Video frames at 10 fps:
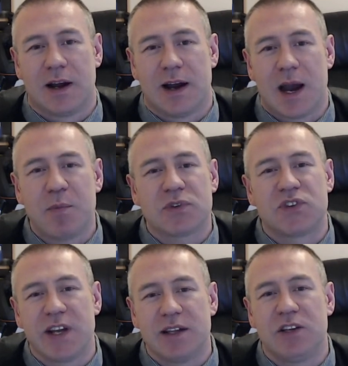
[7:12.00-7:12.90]
I'm not
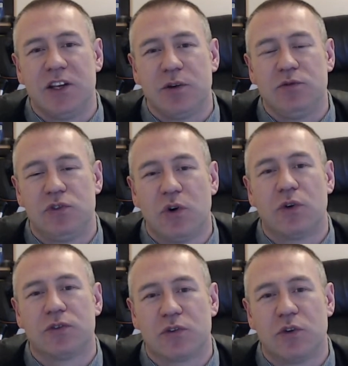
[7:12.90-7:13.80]
saying to you,
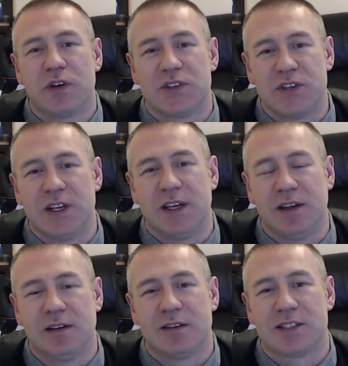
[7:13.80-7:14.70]
don't go to
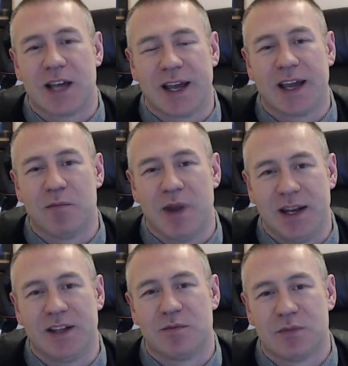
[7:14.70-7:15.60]
see psychic
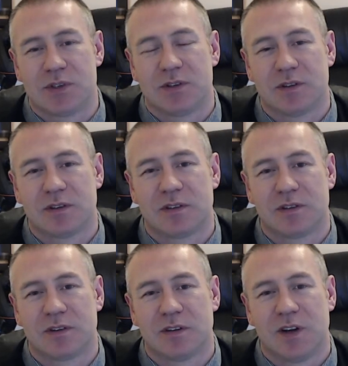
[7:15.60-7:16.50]
mediums.
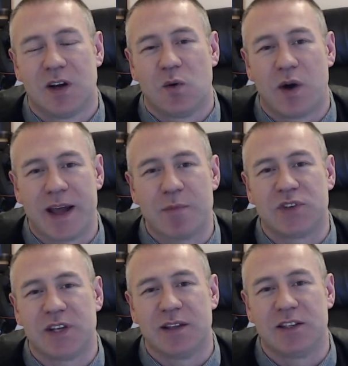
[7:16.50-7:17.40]
What I am
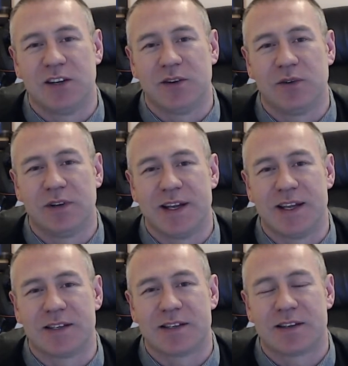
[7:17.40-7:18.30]
saying to you
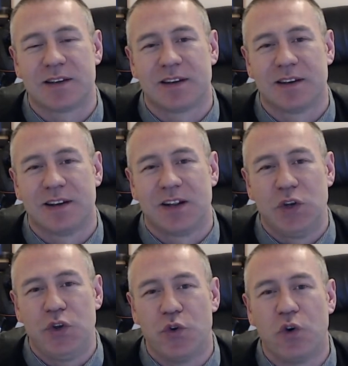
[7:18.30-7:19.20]
is,
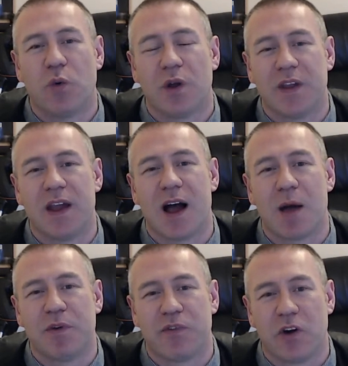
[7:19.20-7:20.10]
know what they are
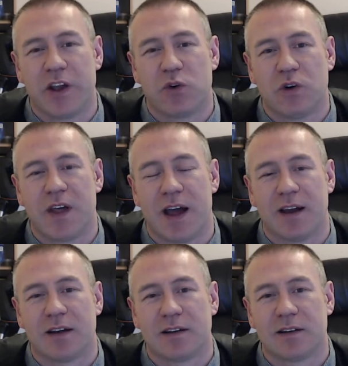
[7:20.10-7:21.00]
before you go
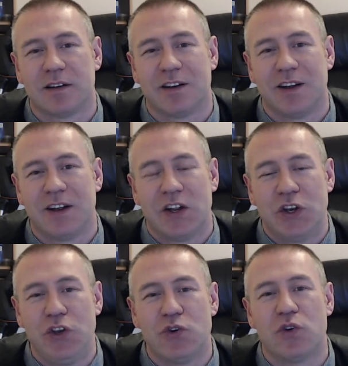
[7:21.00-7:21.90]
there.
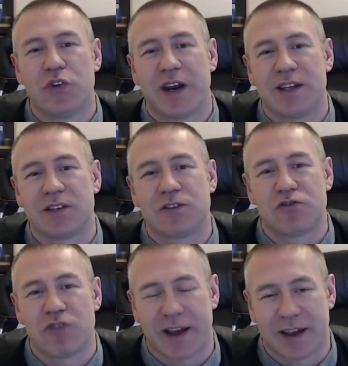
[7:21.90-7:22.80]
Know that it's a
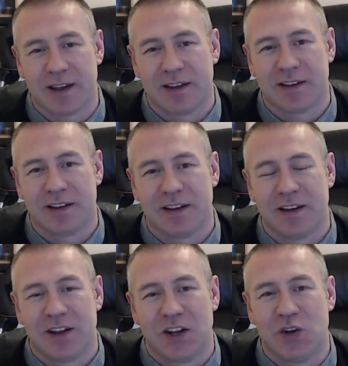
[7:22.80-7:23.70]
trick.
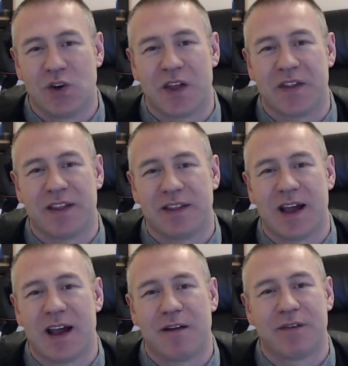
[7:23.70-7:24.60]
Know that they
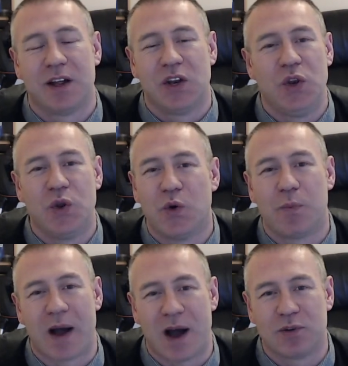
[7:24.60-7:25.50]
have no
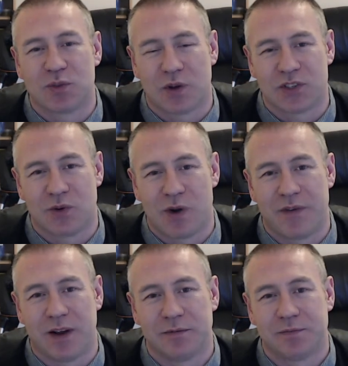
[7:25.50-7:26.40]
powers
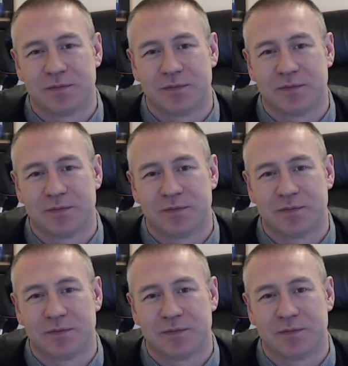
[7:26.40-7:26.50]
whatsoever.